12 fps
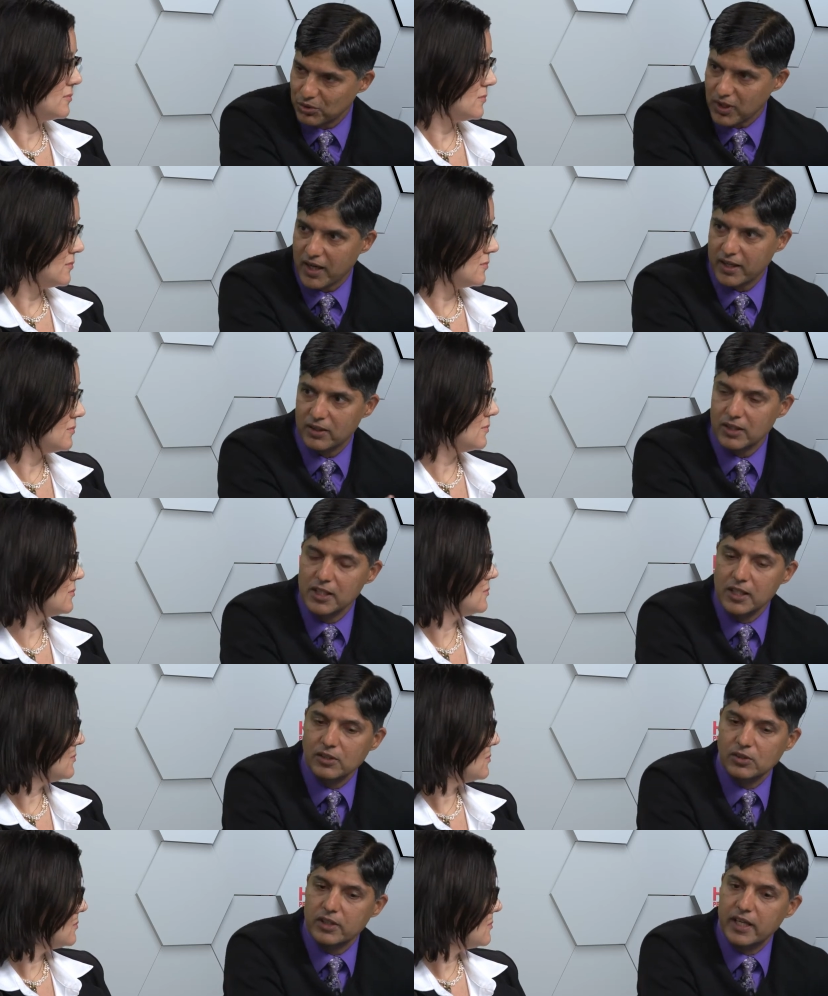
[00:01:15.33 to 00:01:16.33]
Speaker 1: trial
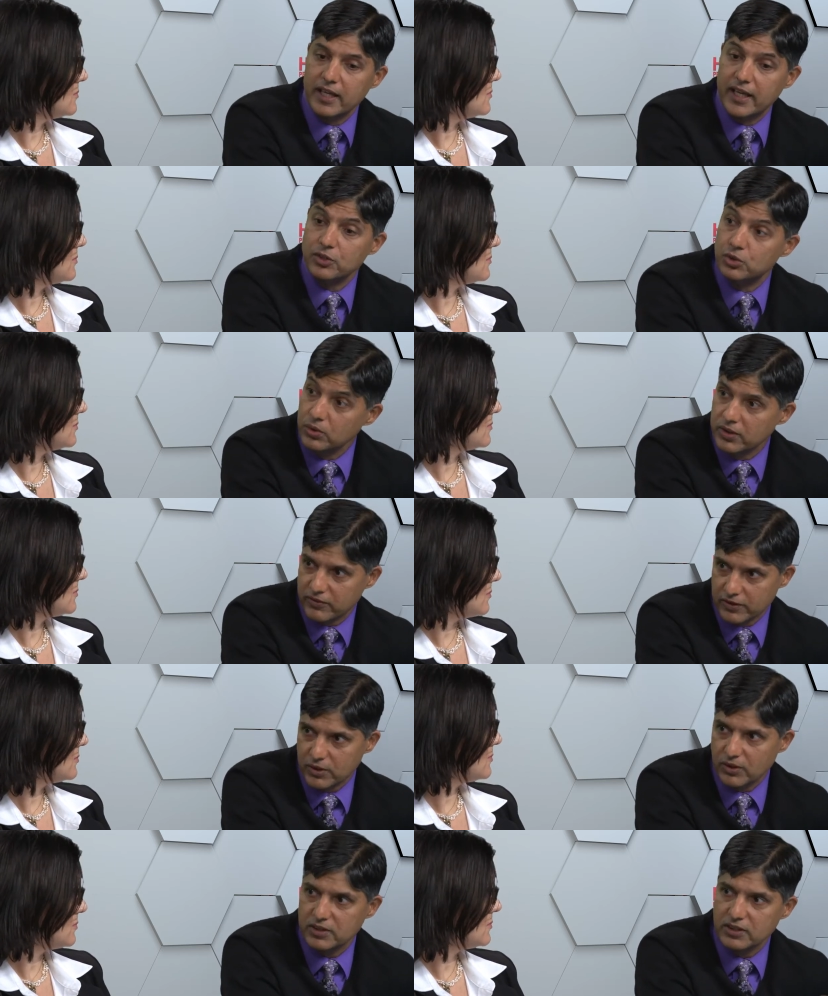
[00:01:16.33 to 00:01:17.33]
looking at two different
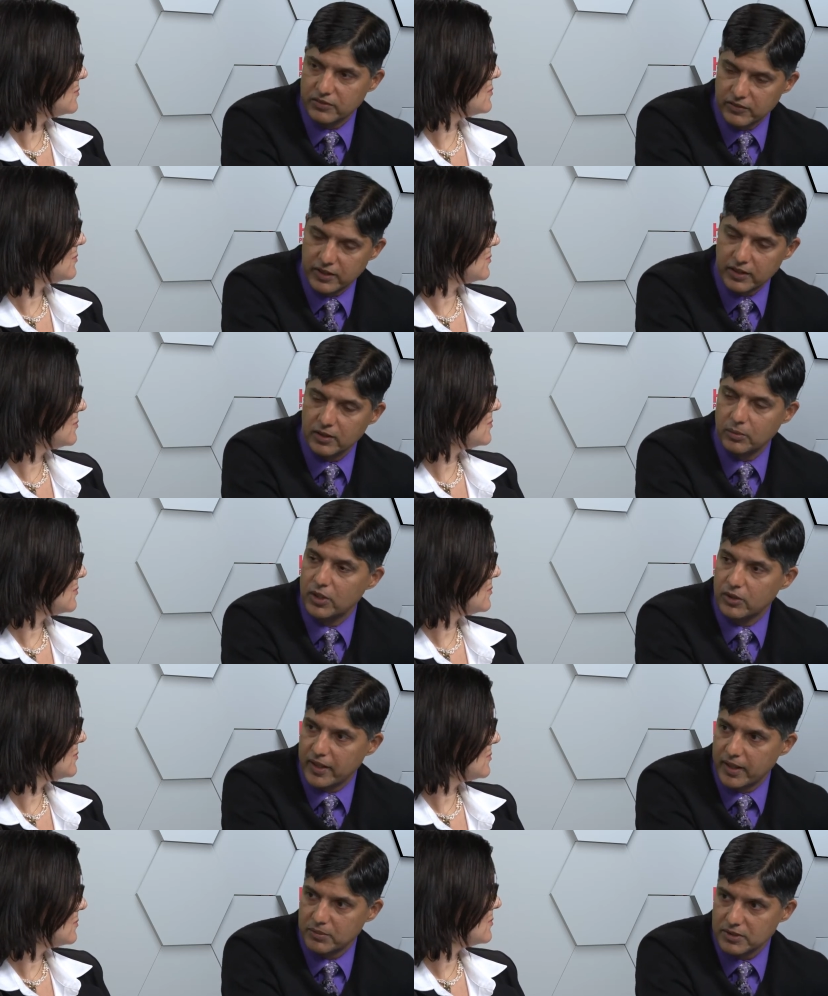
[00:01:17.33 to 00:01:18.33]
doses, 1,500
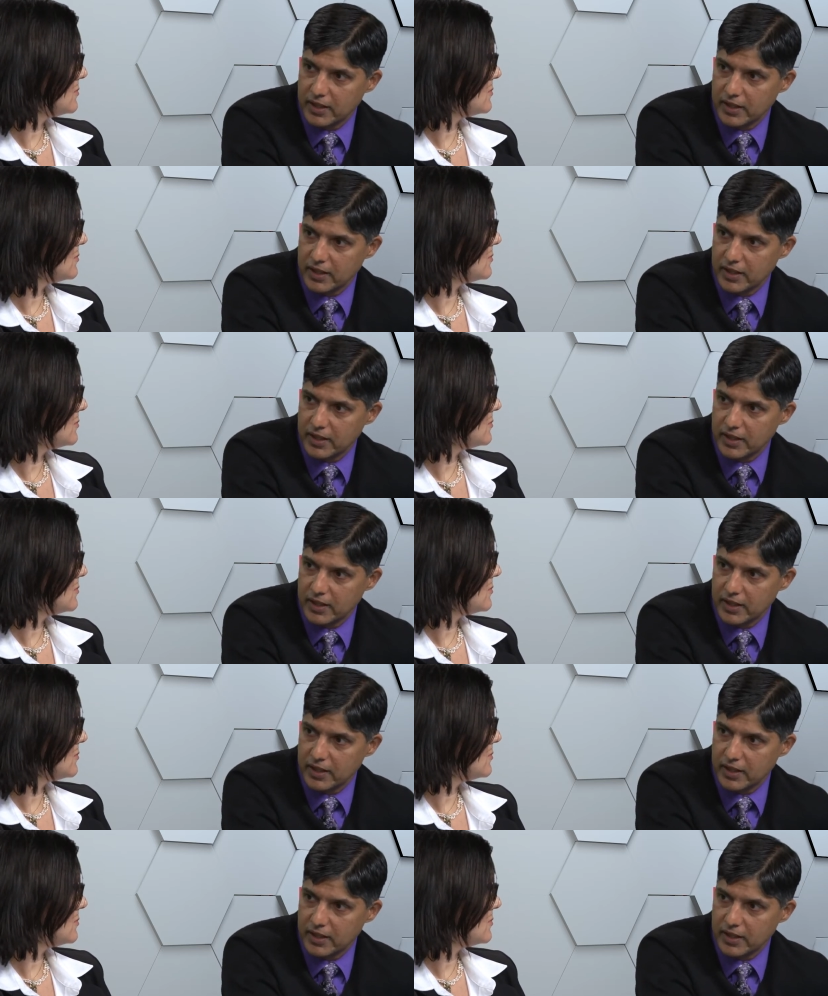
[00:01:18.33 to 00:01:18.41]
milligrams,